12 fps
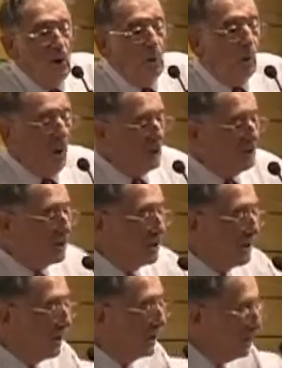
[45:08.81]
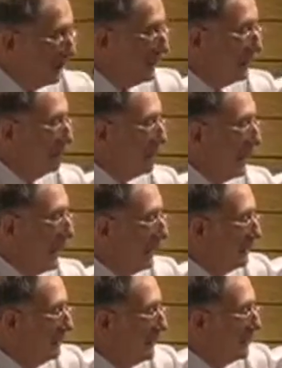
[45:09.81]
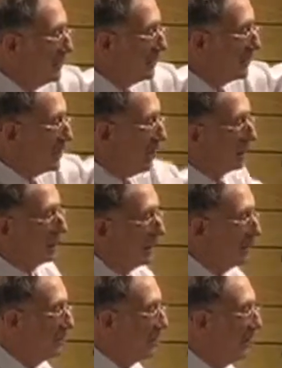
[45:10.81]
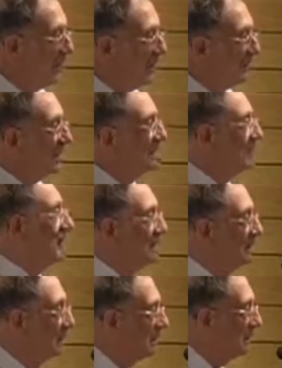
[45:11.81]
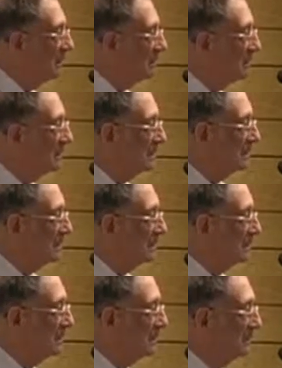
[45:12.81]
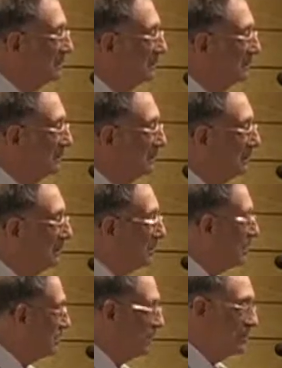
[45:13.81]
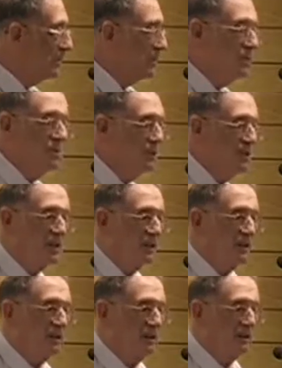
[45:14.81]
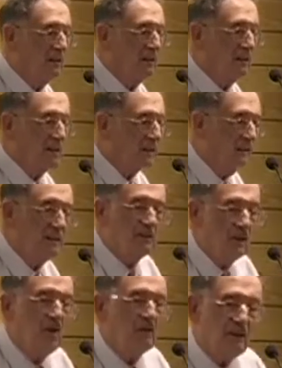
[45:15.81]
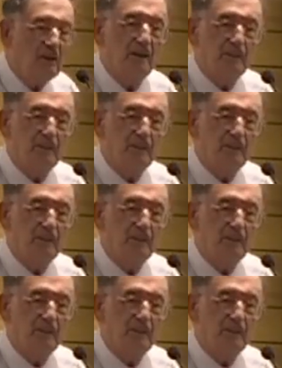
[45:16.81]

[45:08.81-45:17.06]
Was Qutb and his colleagues fundamentalist? Because this was used here. And I think wrongly.